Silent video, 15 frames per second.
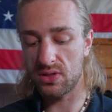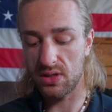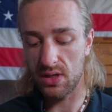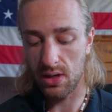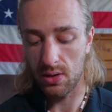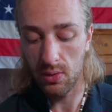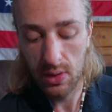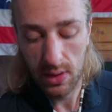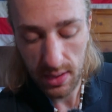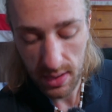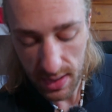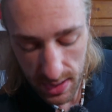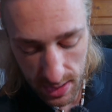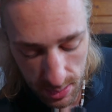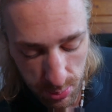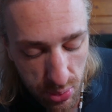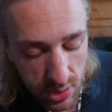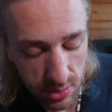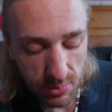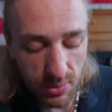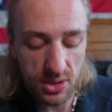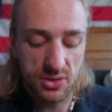you know, I
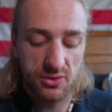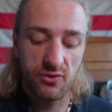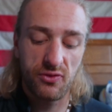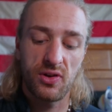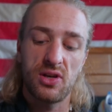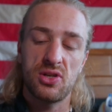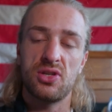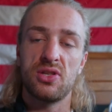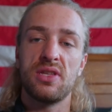pretty much finish.